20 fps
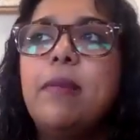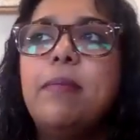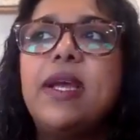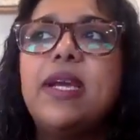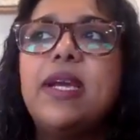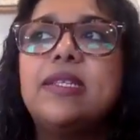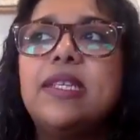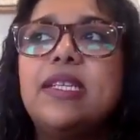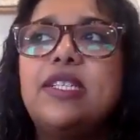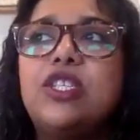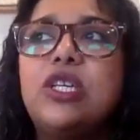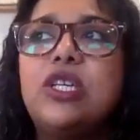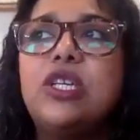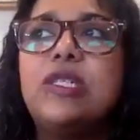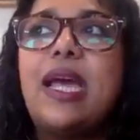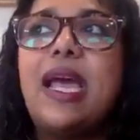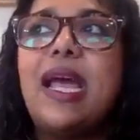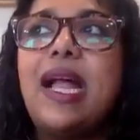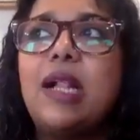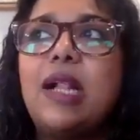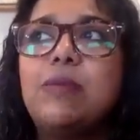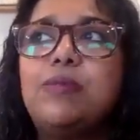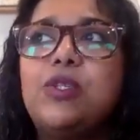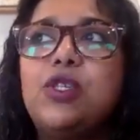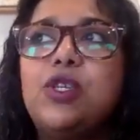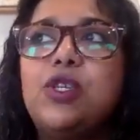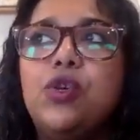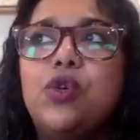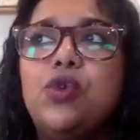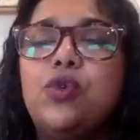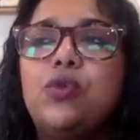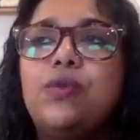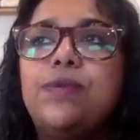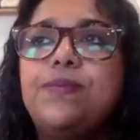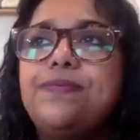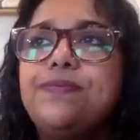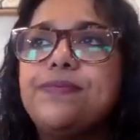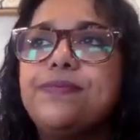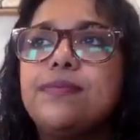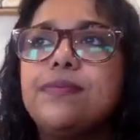because it just helps
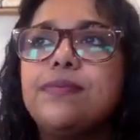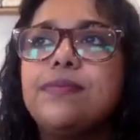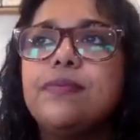you